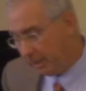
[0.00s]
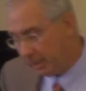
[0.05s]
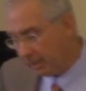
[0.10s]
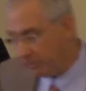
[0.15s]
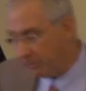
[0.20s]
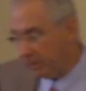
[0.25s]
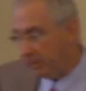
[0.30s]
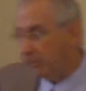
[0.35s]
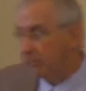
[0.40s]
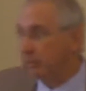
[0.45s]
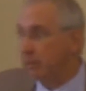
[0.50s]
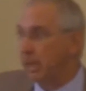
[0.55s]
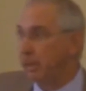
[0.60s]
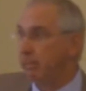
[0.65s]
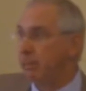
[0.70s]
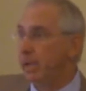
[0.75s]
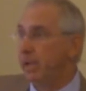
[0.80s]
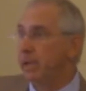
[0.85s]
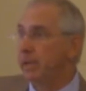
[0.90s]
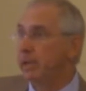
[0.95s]
then we could fly
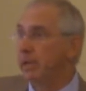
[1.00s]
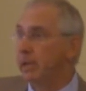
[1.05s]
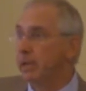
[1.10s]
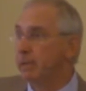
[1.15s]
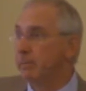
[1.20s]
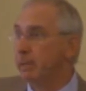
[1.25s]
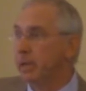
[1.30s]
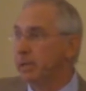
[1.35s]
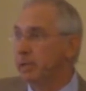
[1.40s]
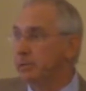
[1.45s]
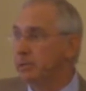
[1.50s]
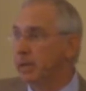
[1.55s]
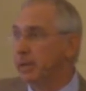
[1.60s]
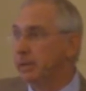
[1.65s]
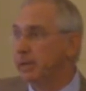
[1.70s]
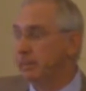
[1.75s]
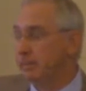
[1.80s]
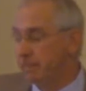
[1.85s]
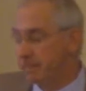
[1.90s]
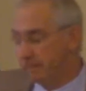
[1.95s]
back and I could buy a
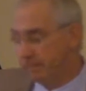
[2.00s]
truck.